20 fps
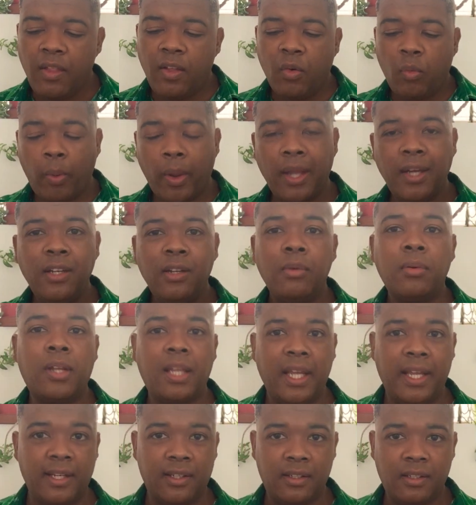When you
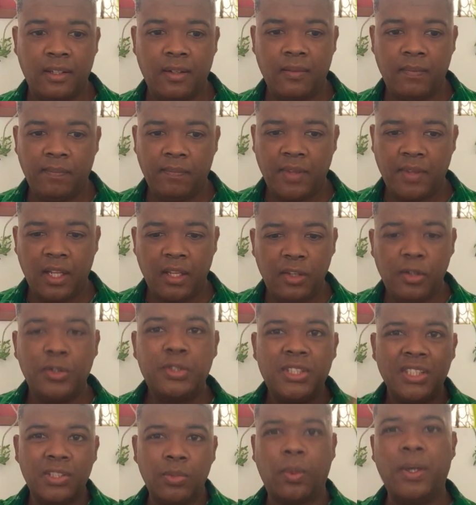get, you
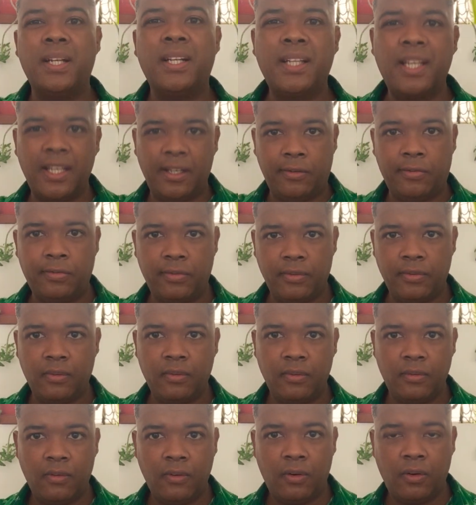just want to give,
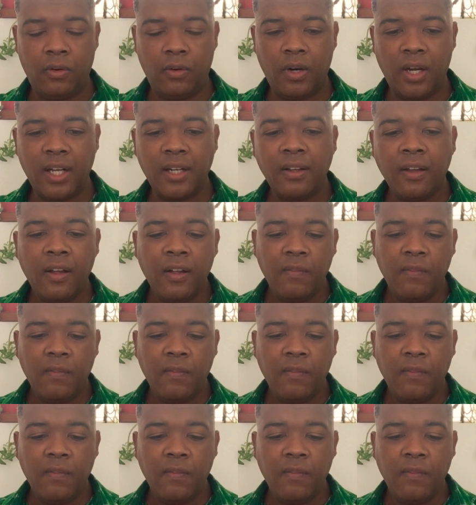all right?